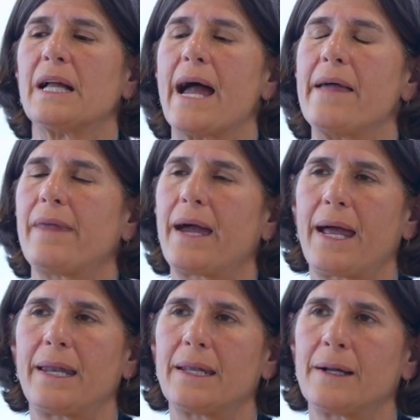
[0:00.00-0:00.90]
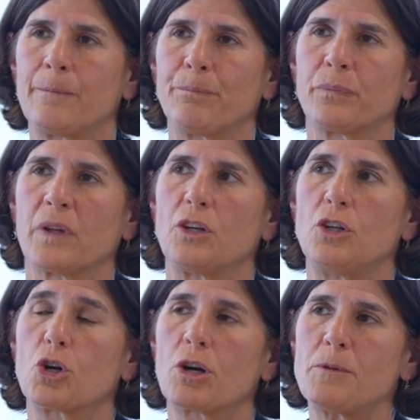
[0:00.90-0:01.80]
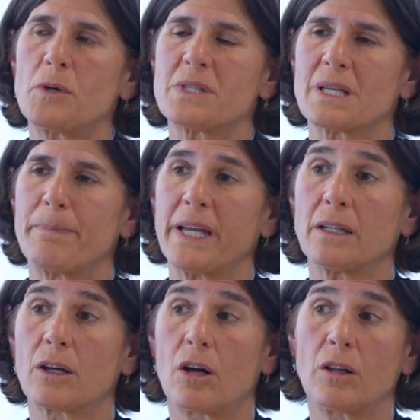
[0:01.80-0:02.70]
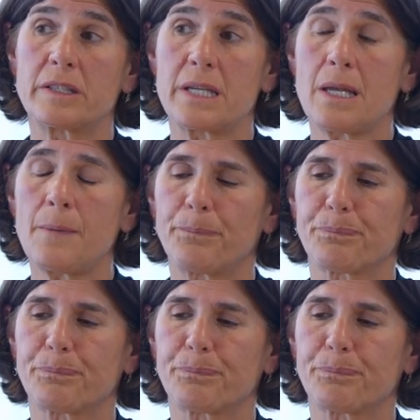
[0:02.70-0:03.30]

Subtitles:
and then, crypto is a bit culty.